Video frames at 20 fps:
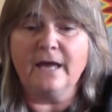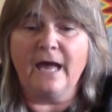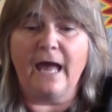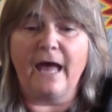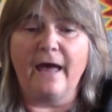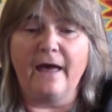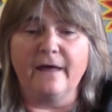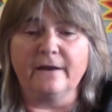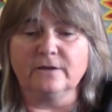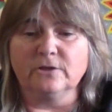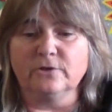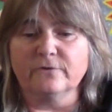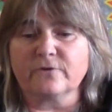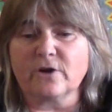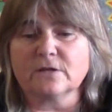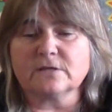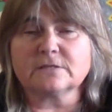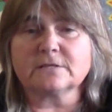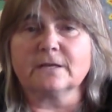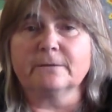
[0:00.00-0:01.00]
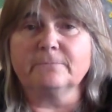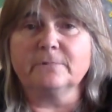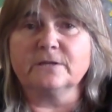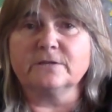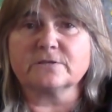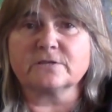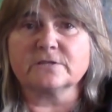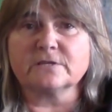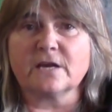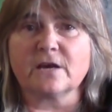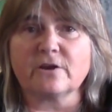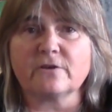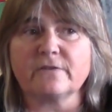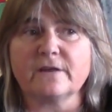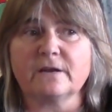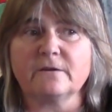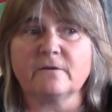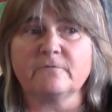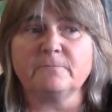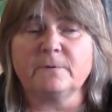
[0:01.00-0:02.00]
and you've got the slip leashes there
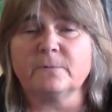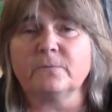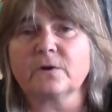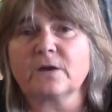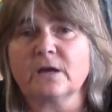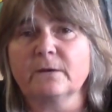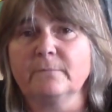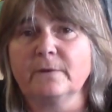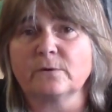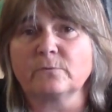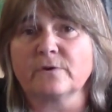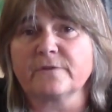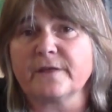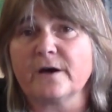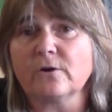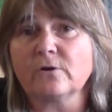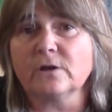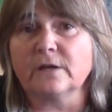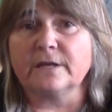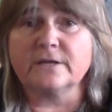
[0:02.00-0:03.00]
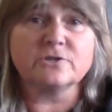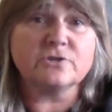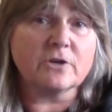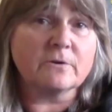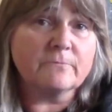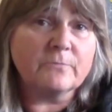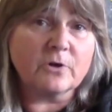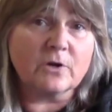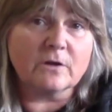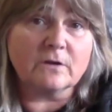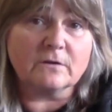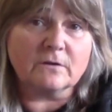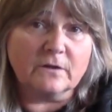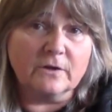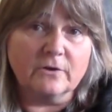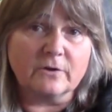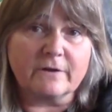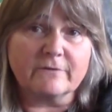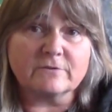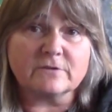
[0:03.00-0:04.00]
that if people come in without a leash, you
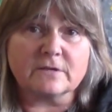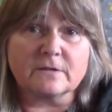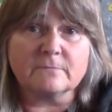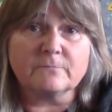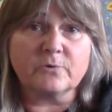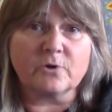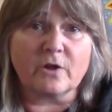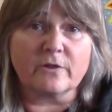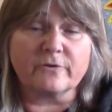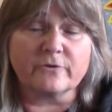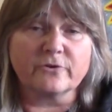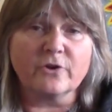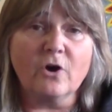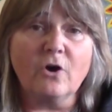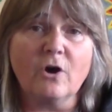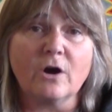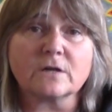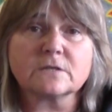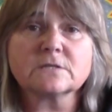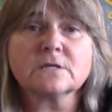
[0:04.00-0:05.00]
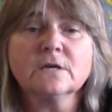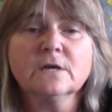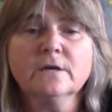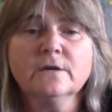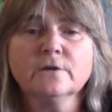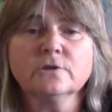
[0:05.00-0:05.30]
can give it to them and put on their dogs.